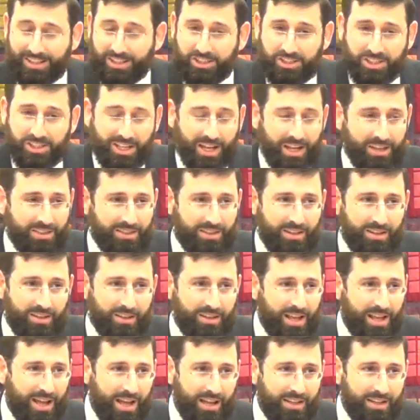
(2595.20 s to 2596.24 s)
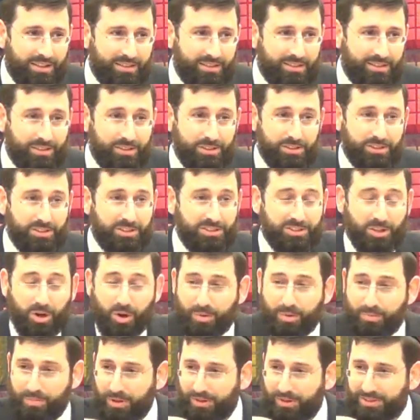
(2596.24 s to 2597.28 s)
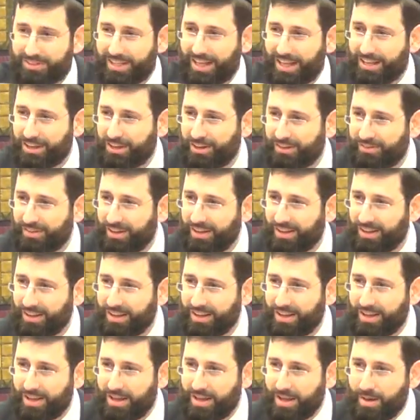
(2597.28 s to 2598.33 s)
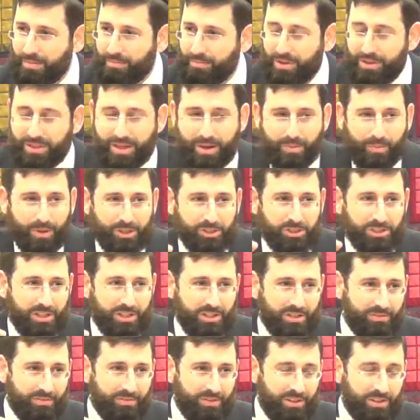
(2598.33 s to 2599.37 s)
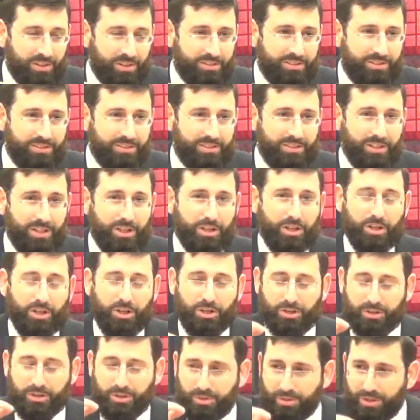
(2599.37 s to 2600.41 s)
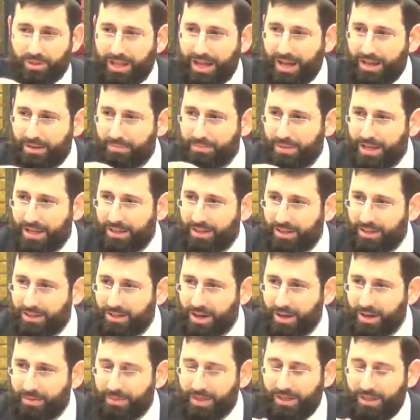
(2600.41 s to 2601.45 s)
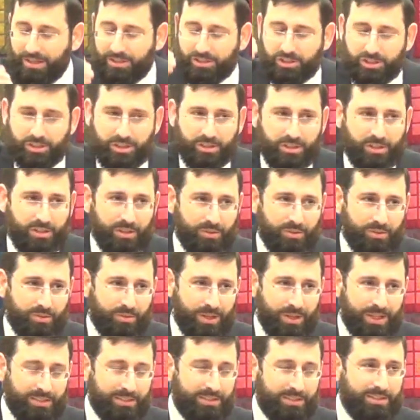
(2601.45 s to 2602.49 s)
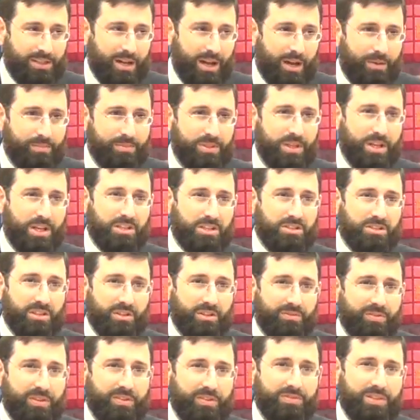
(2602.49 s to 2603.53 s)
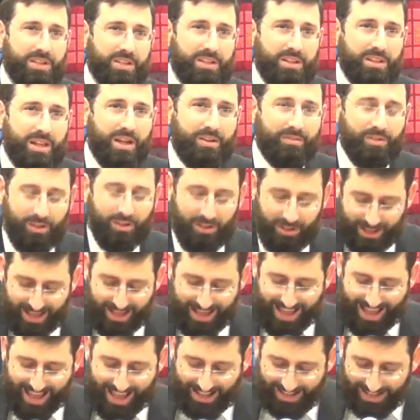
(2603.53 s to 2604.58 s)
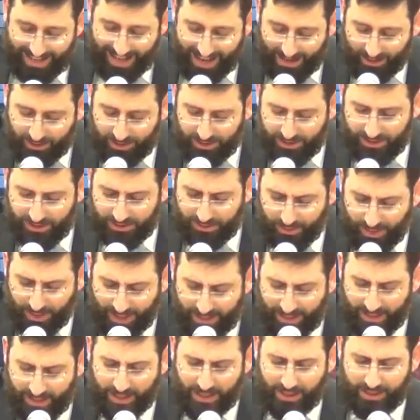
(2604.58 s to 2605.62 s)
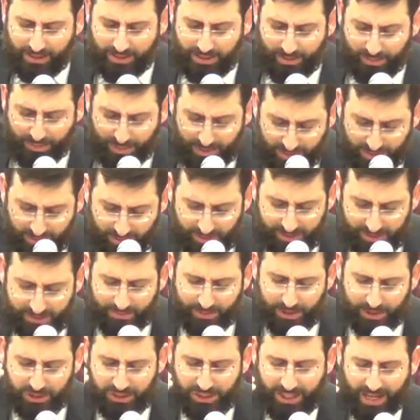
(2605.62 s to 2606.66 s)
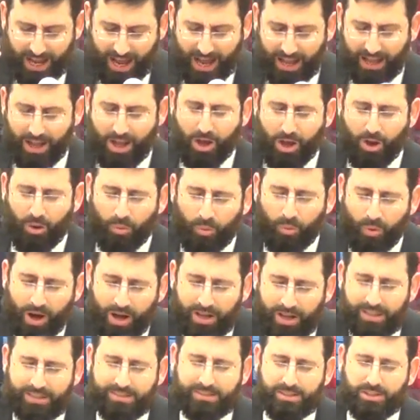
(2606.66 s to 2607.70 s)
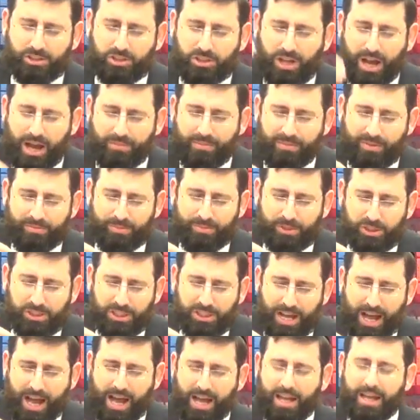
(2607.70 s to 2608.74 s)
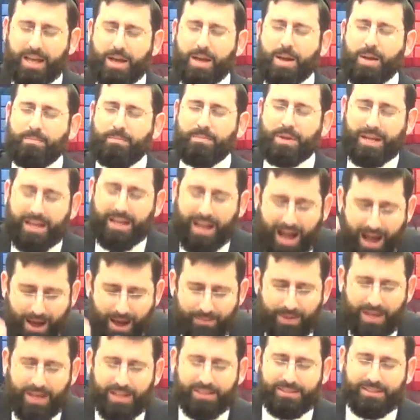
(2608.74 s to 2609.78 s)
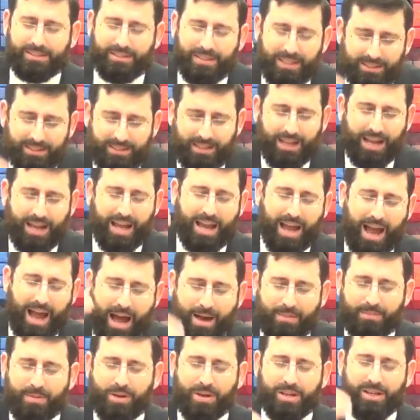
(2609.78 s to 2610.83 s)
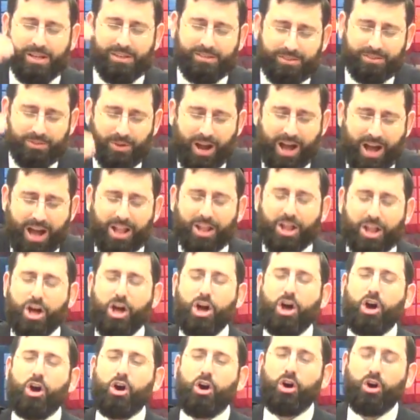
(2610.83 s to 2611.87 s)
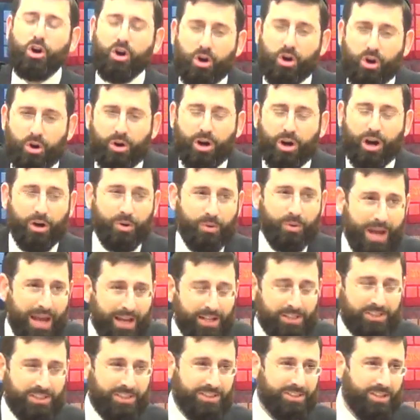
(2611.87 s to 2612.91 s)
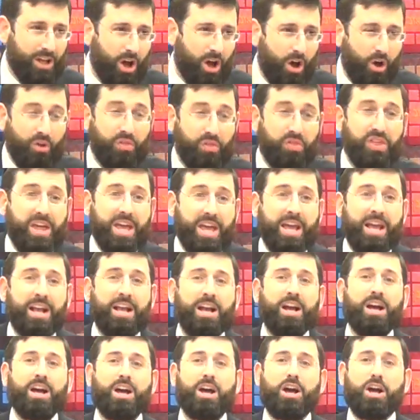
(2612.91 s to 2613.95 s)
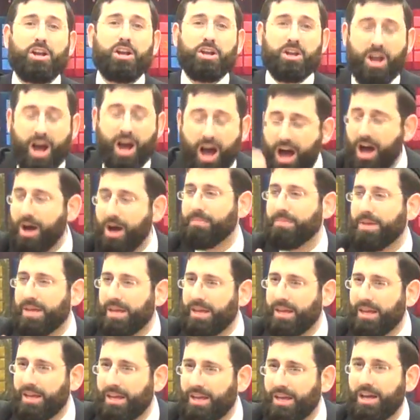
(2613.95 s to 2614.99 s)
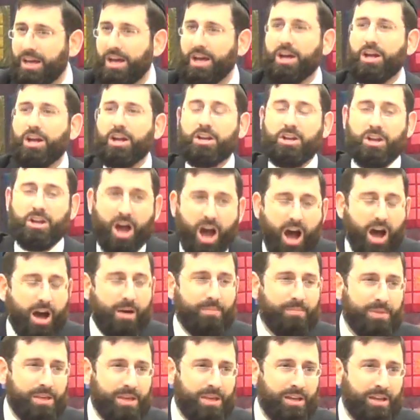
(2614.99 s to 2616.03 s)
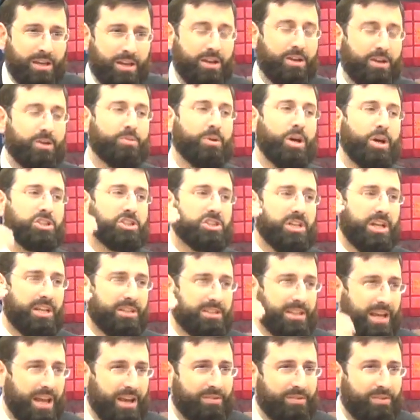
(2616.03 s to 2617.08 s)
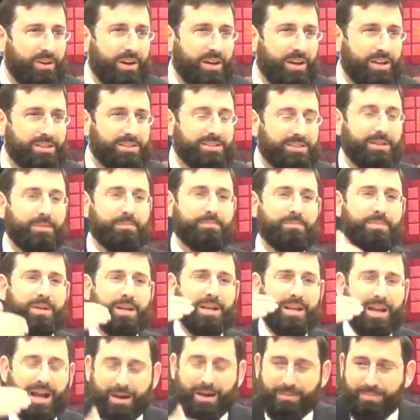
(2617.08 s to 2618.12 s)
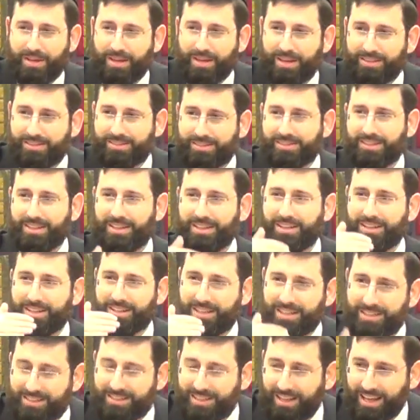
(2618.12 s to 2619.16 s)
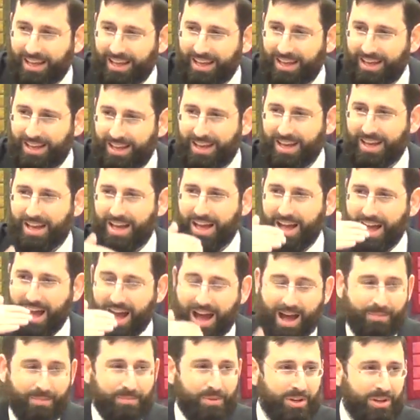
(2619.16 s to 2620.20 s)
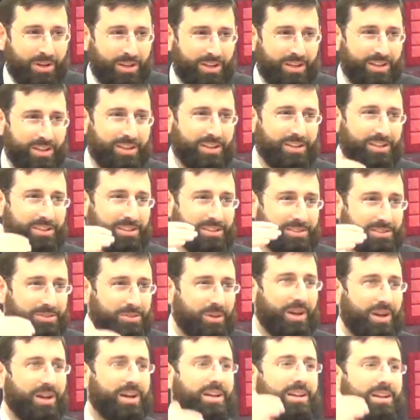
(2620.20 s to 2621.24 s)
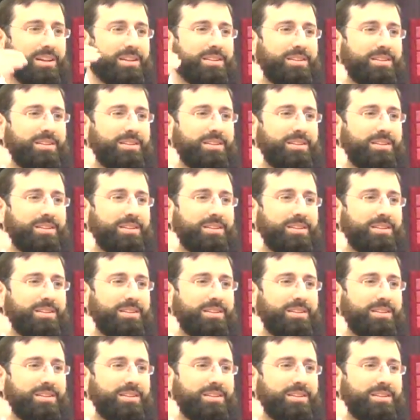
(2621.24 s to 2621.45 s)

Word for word: She ain't there yet, she's almost at Yovel. But then when she converts, Yulad ben Manami, she raises up to the fiftieth level, and now she's ready to produce Mashiach. What is the job of Mashiach? Mikabetz Nidchei Amo Yisrael. Who arranges the whole thing? Naomi! Naomi! Rashi Tevois, Mikabetz Nidche Amoy Yisrael.